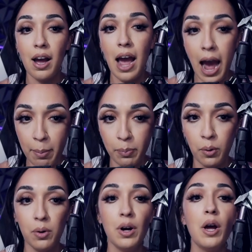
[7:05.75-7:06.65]

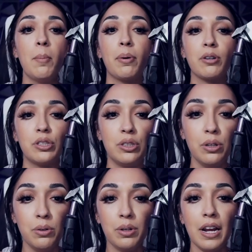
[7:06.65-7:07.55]
apple
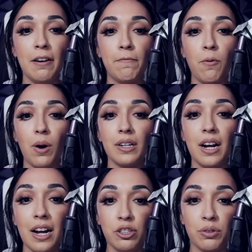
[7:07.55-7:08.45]
pursued in foreign
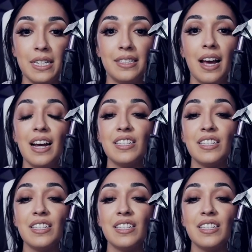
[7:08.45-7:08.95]
countries,